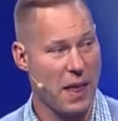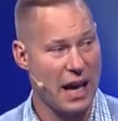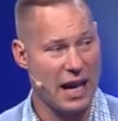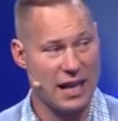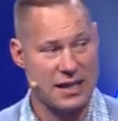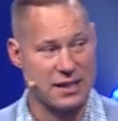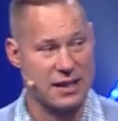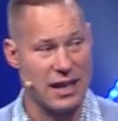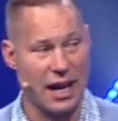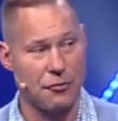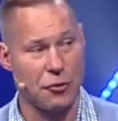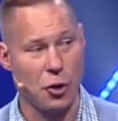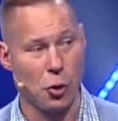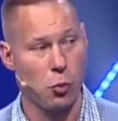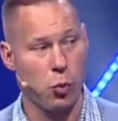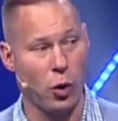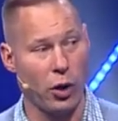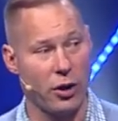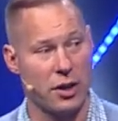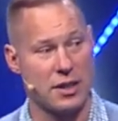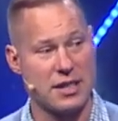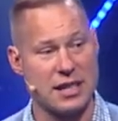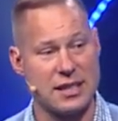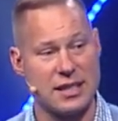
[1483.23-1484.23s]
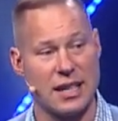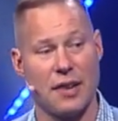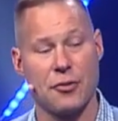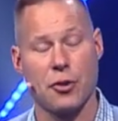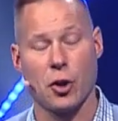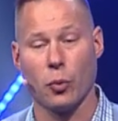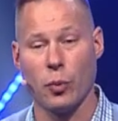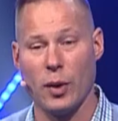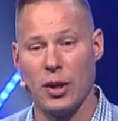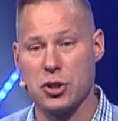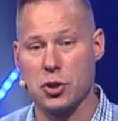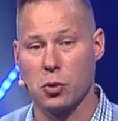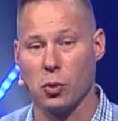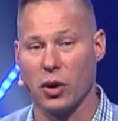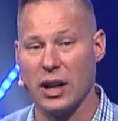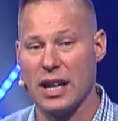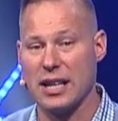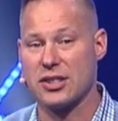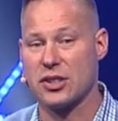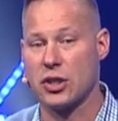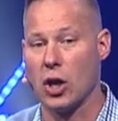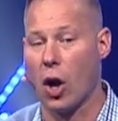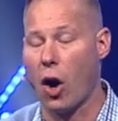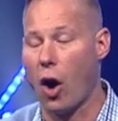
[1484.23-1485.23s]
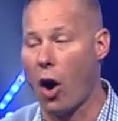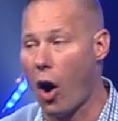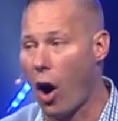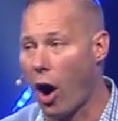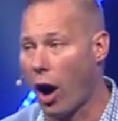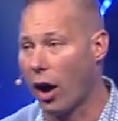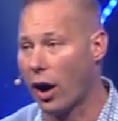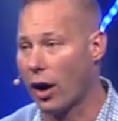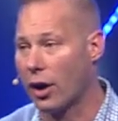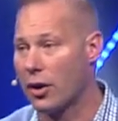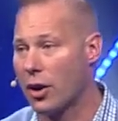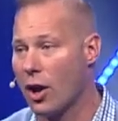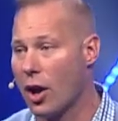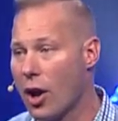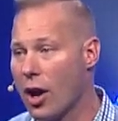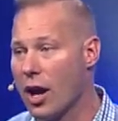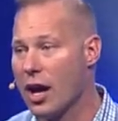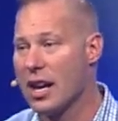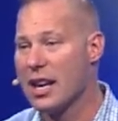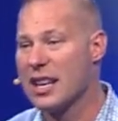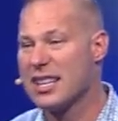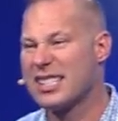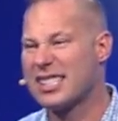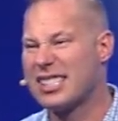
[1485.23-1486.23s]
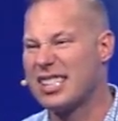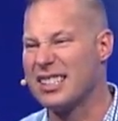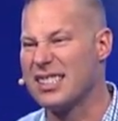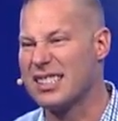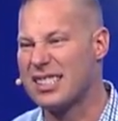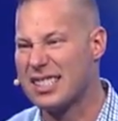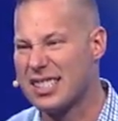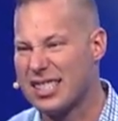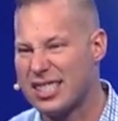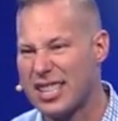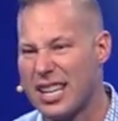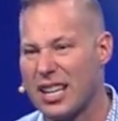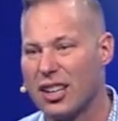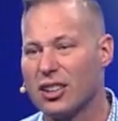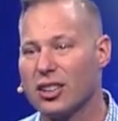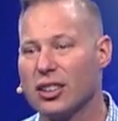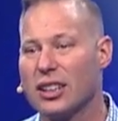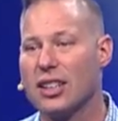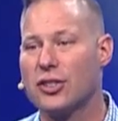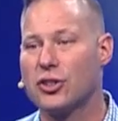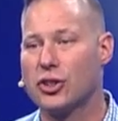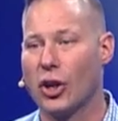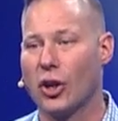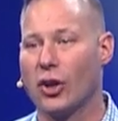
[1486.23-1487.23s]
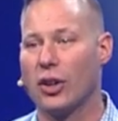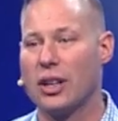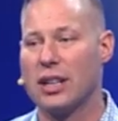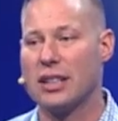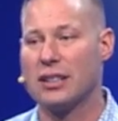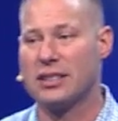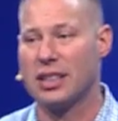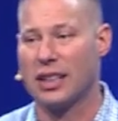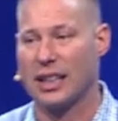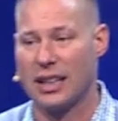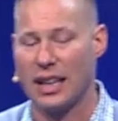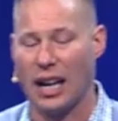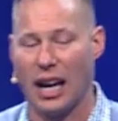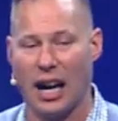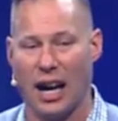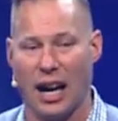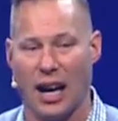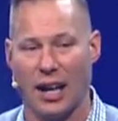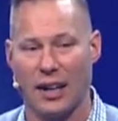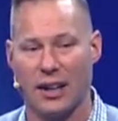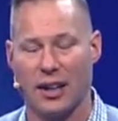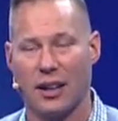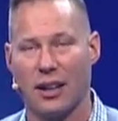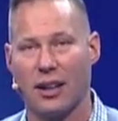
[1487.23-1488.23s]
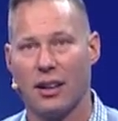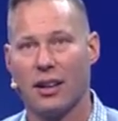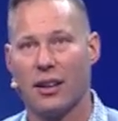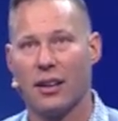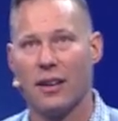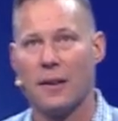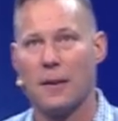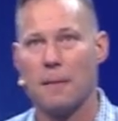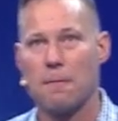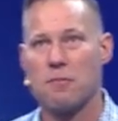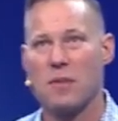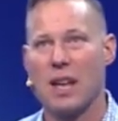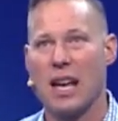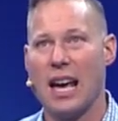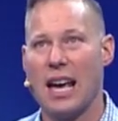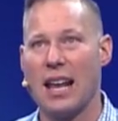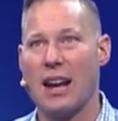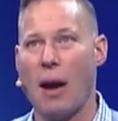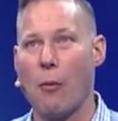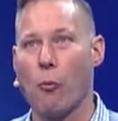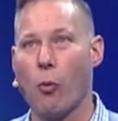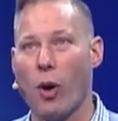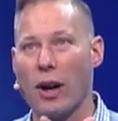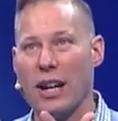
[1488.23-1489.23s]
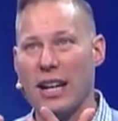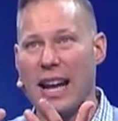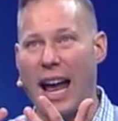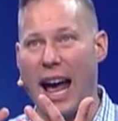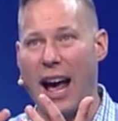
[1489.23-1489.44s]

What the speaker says: It's not the words. It's not the ritual. It's the heart sincerely turning to God and wanting to